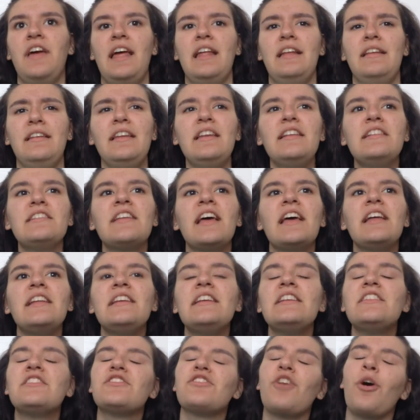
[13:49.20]
and it
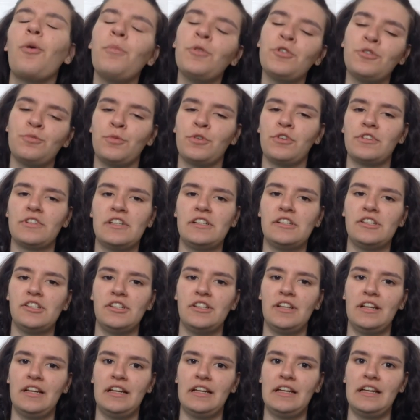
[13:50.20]
needs so much more
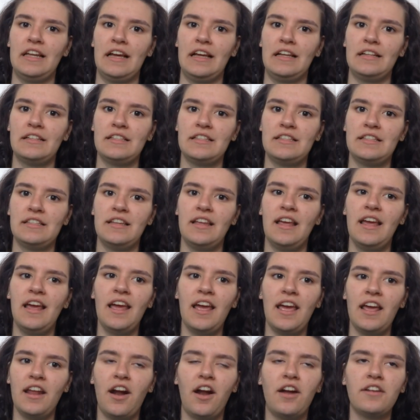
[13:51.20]
attention than it gets.
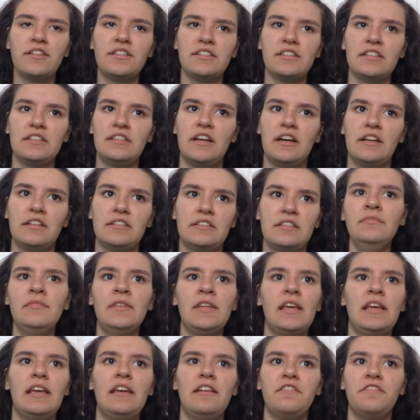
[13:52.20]
It honestly does.
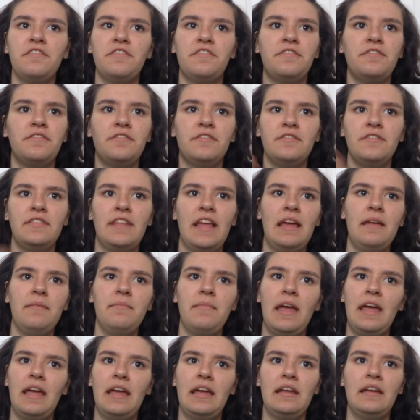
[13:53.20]
If they
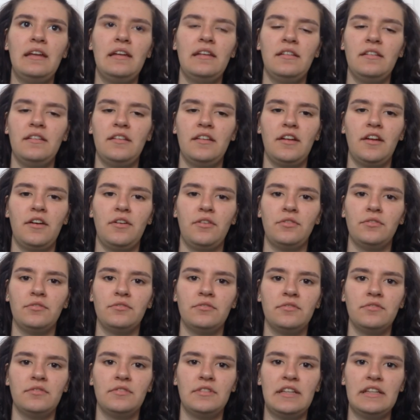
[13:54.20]
made,
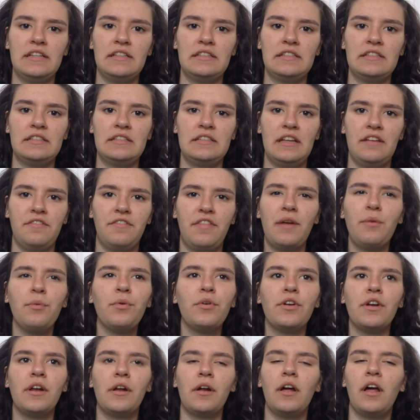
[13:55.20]
this, if they
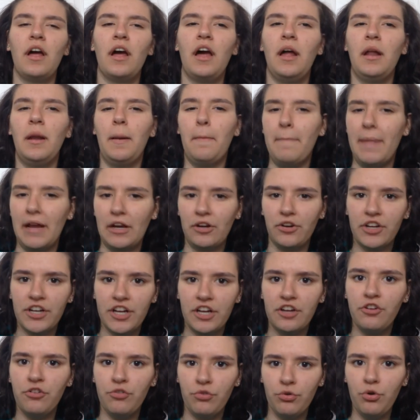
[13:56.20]
were an
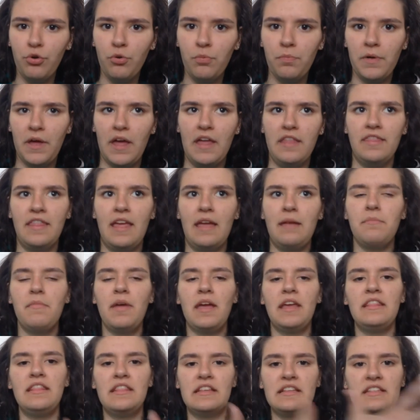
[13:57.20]
American group and they
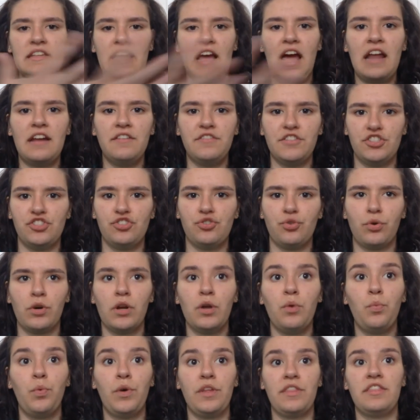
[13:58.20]
made this kind of a
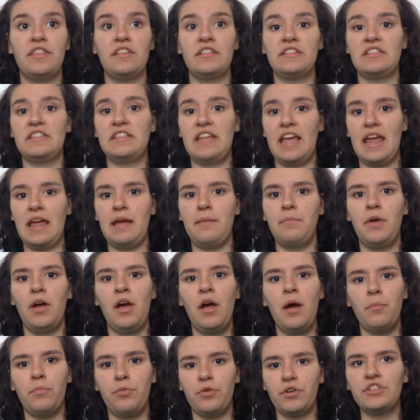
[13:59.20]
story with the same
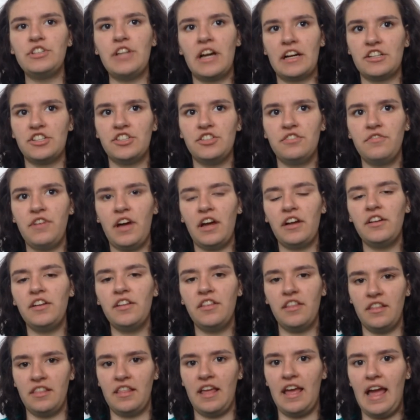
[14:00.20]
production value
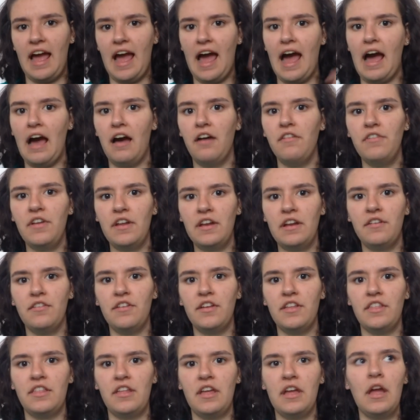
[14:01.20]
that they have and
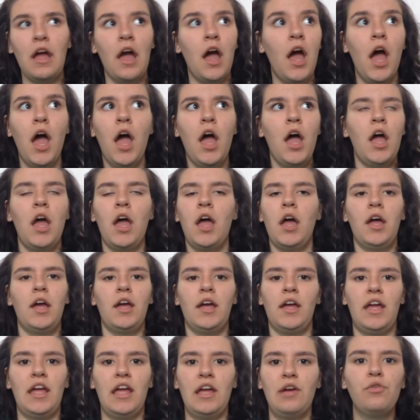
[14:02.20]
everything,
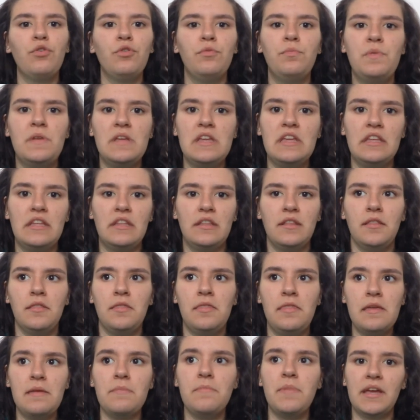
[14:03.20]
it would be
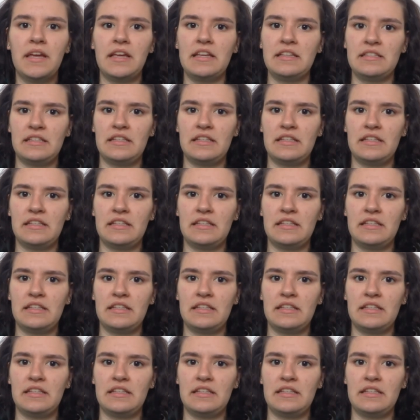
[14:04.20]
the biggest